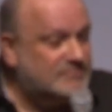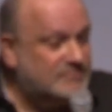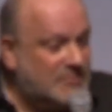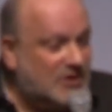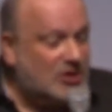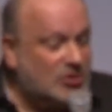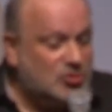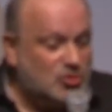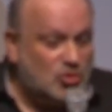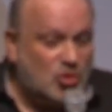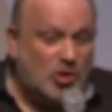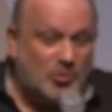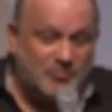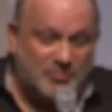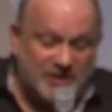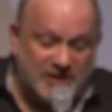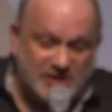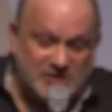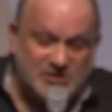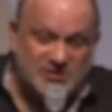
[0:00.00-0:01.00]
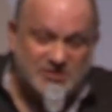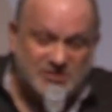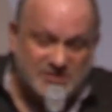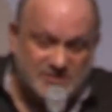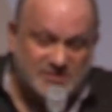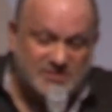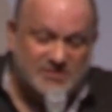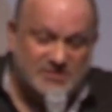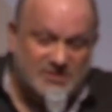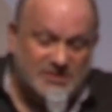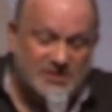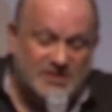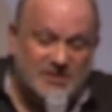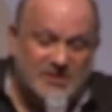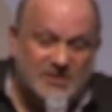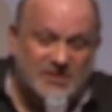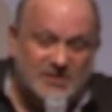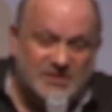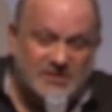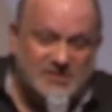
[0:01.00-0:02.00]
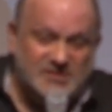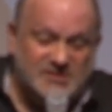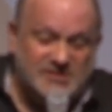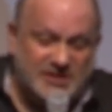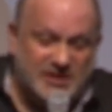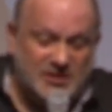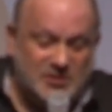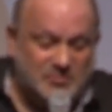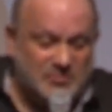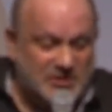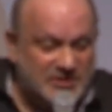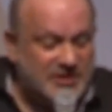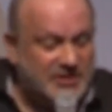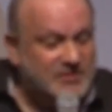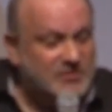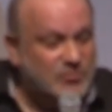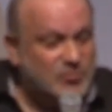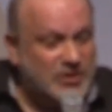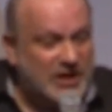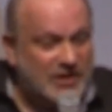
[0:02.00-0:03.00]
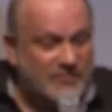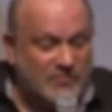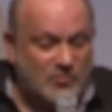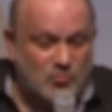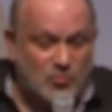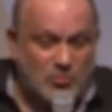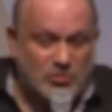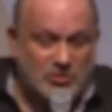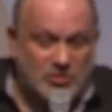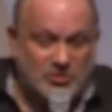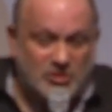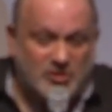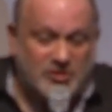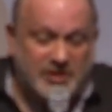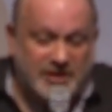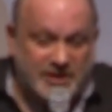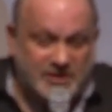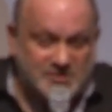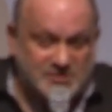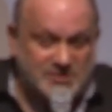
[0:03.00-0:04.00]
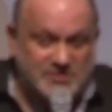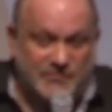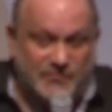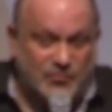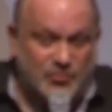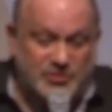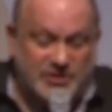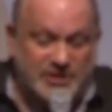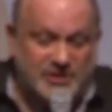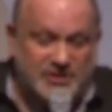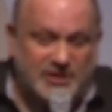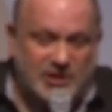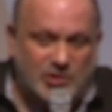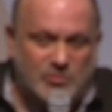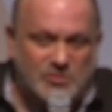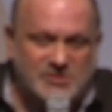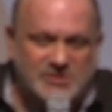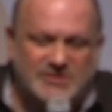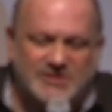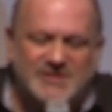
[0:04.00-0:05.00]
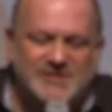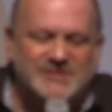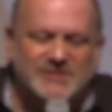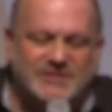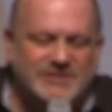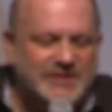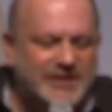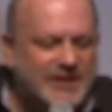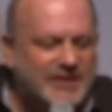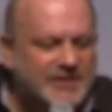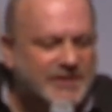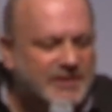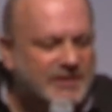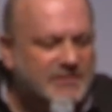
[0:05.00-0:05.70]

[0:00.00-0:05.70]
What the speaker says: our top agent is telling me that we have a war on our hands in 48 hours, and they said, yeah,